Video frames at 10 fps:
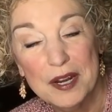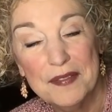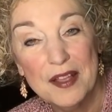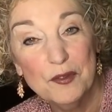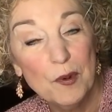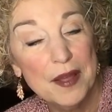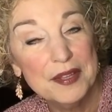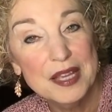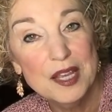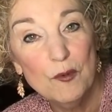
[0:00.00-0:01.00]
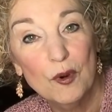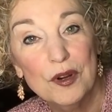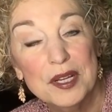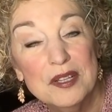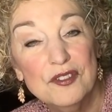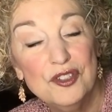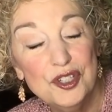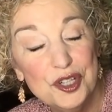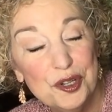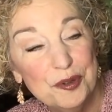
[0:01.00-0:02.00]
and that's why the keyword is
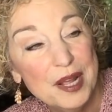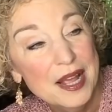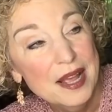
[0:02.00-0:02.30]
June.